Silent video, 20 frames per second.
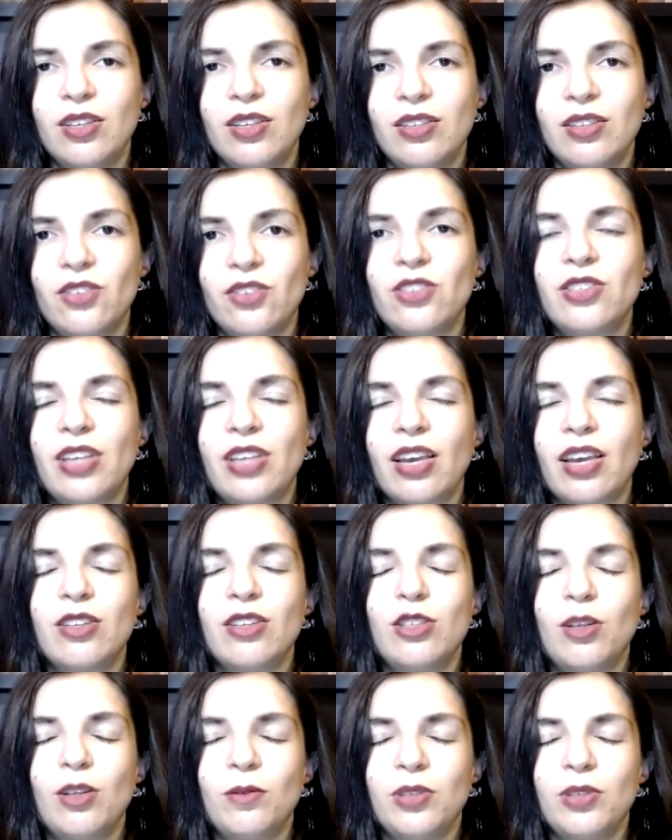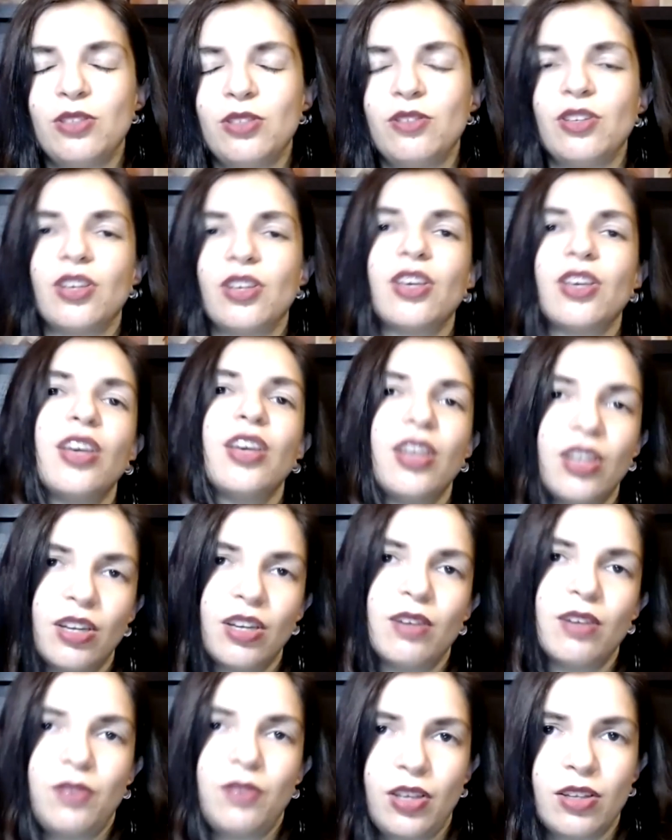second only to the
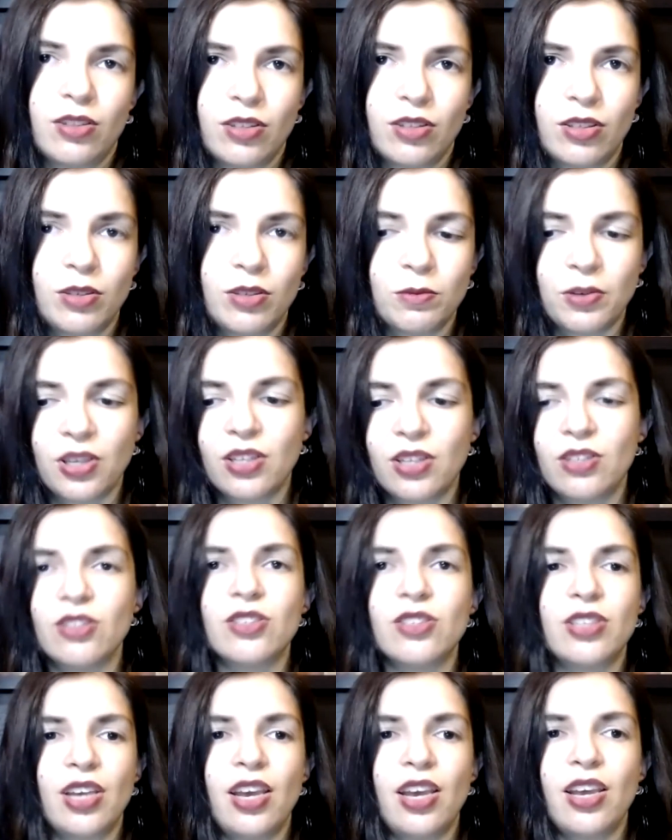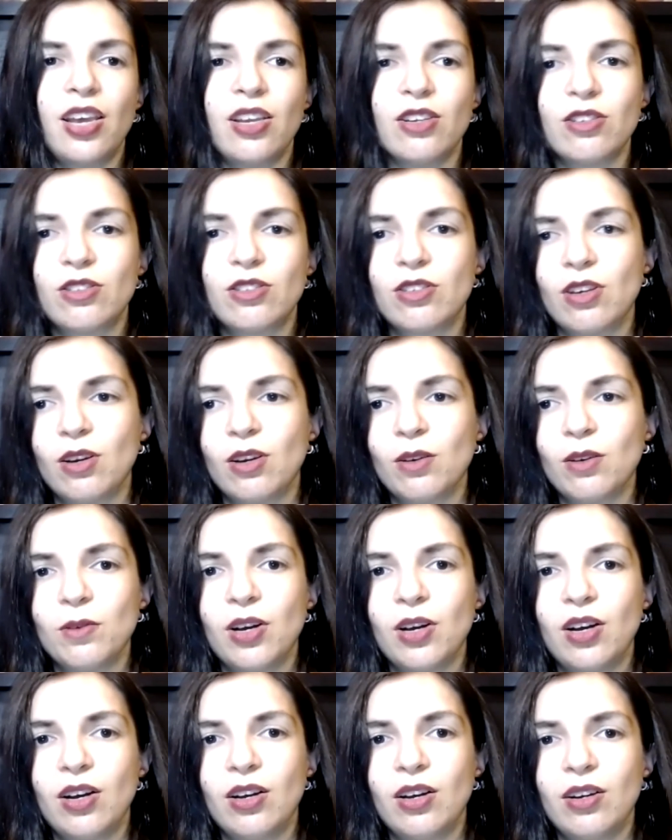King of England, we can say.
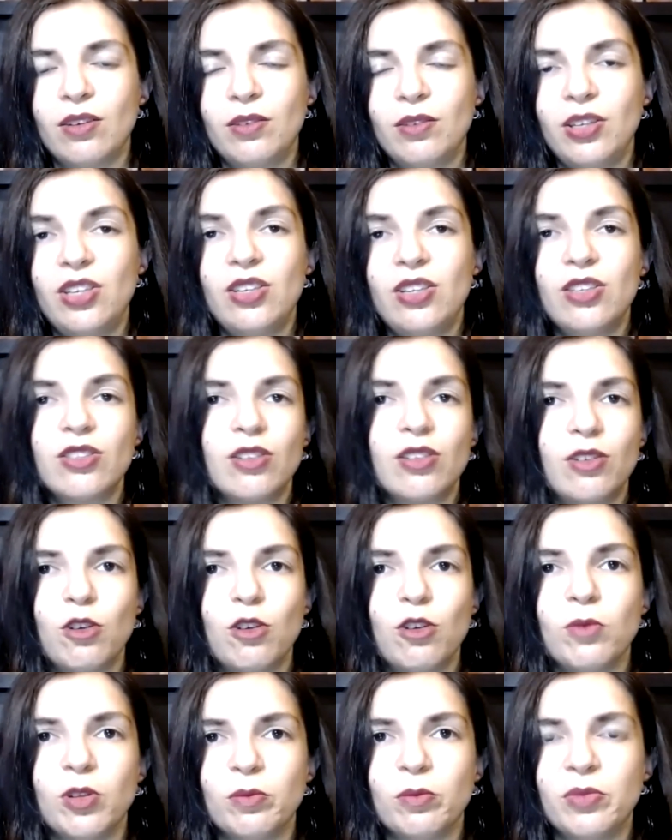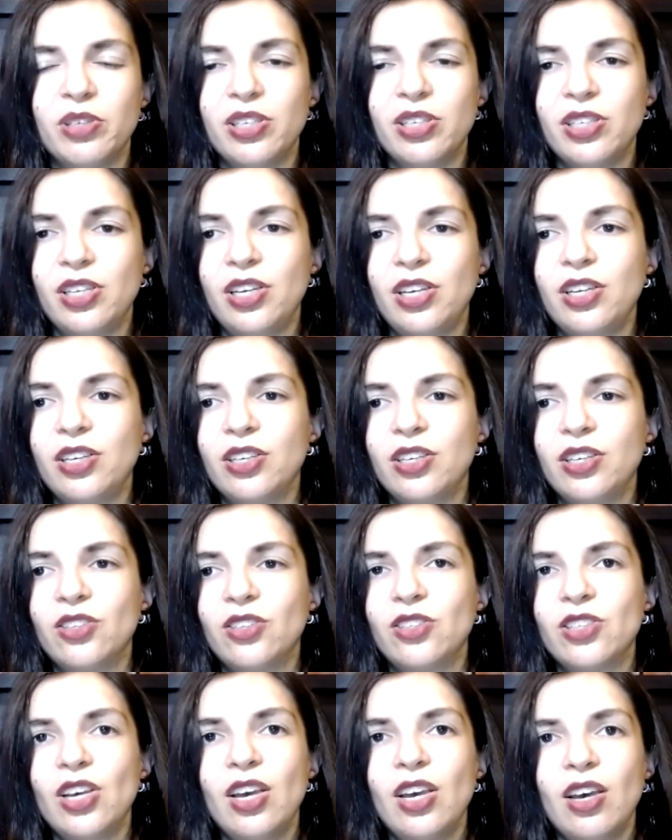So he's a nobleman,
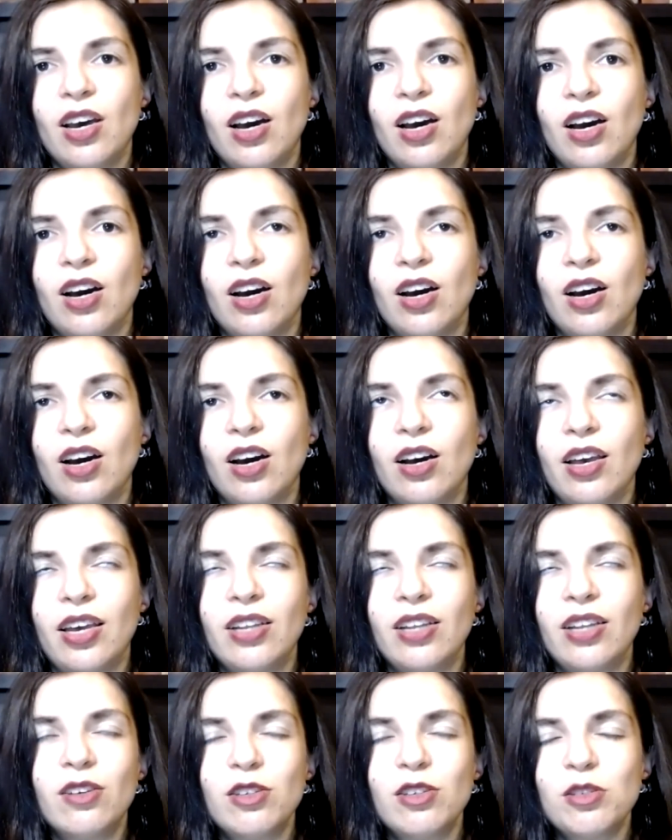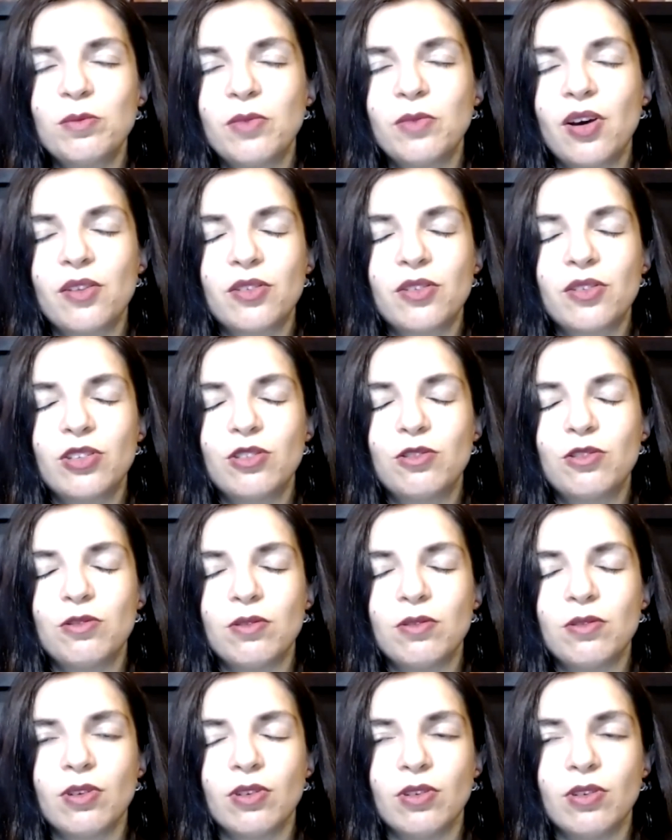and Edgar's mother
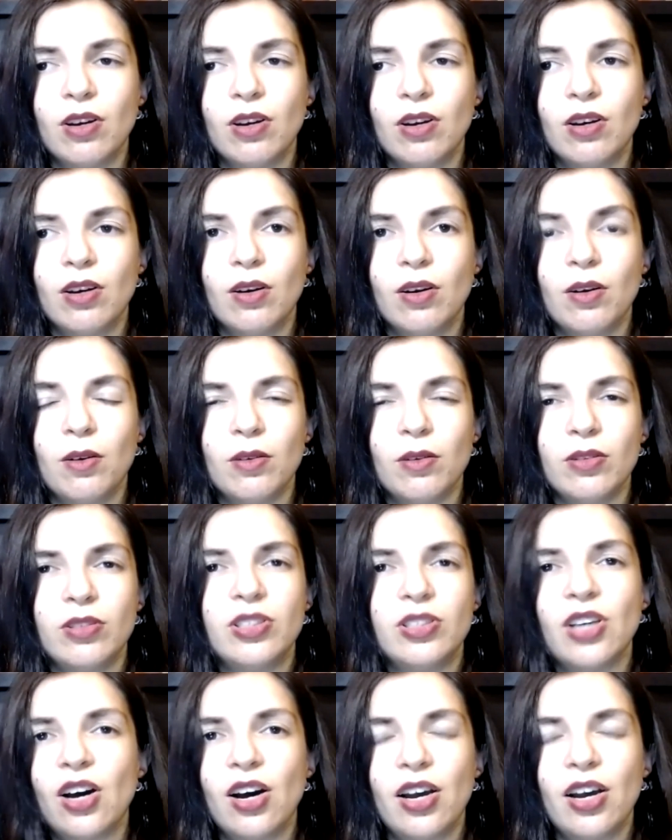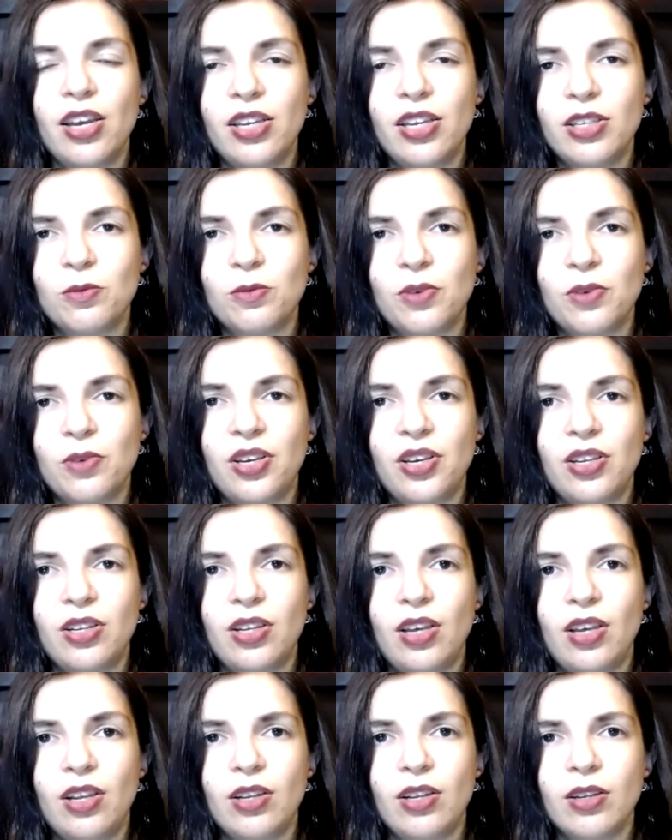died
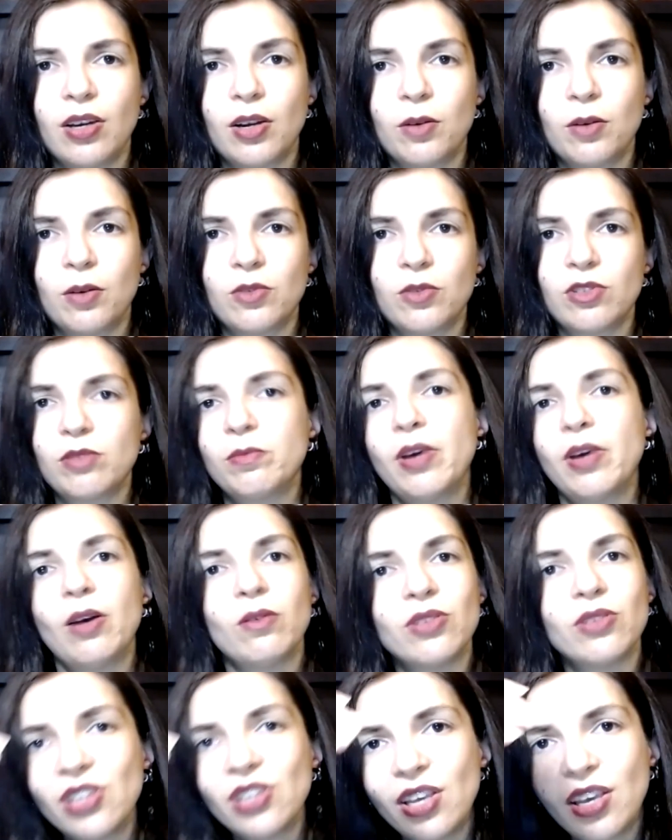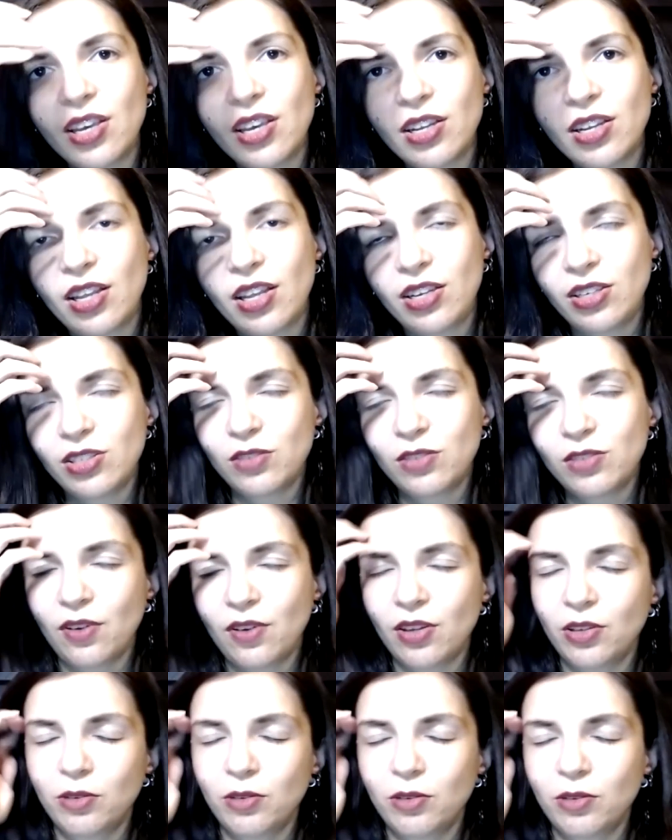when Edgar was about 10, and his
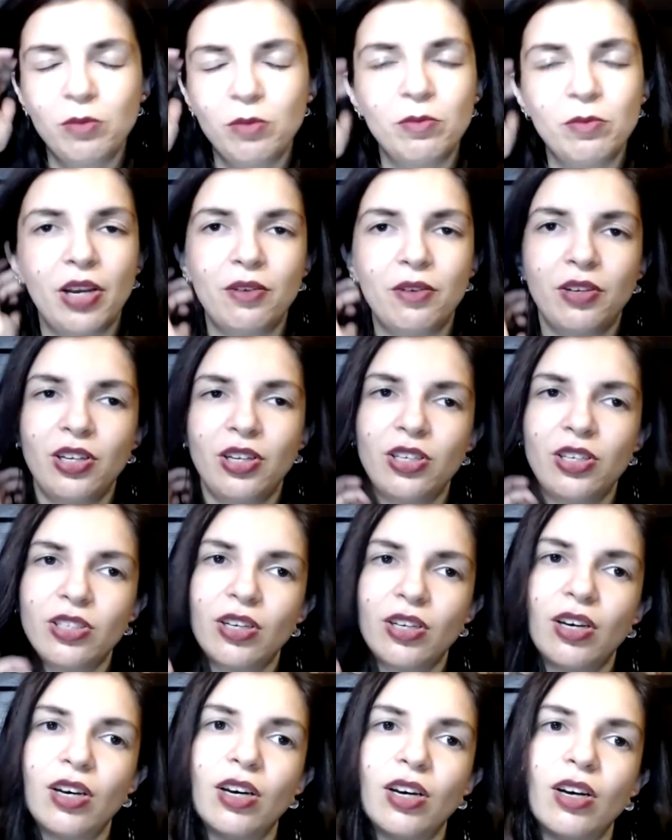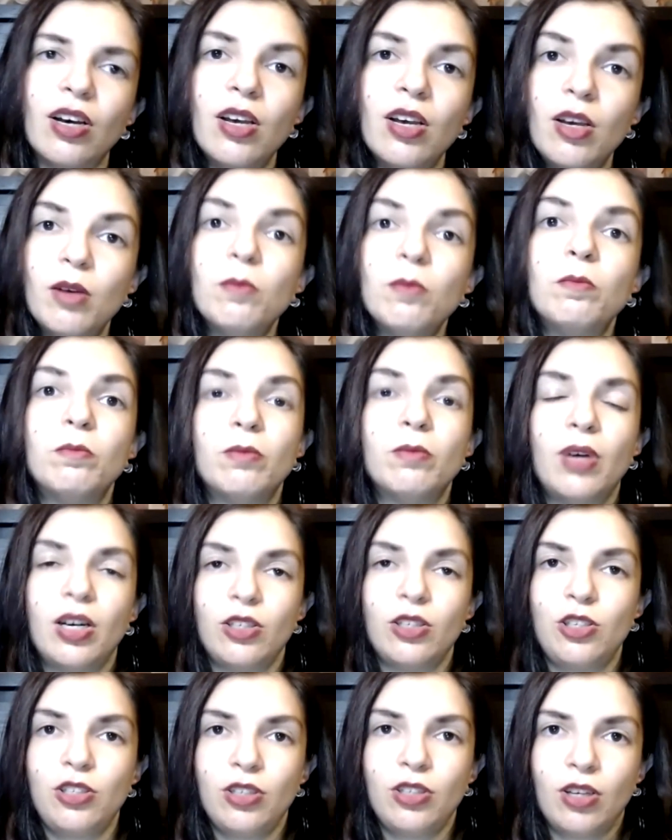father remarried a
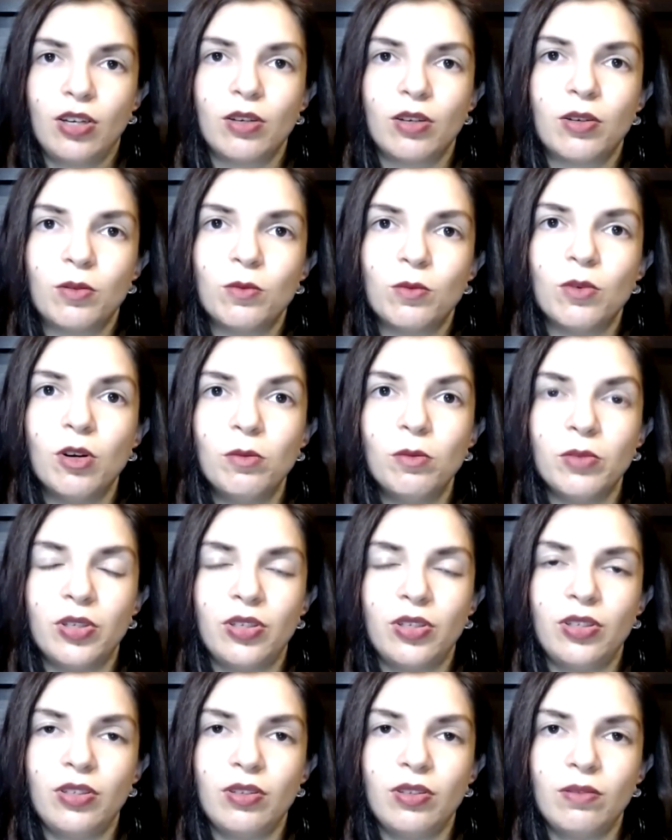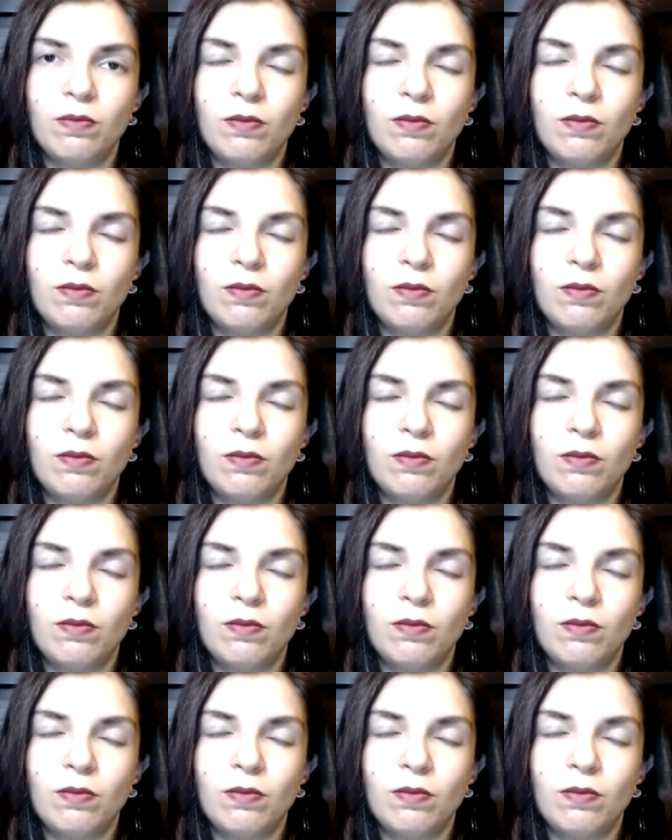much younger woman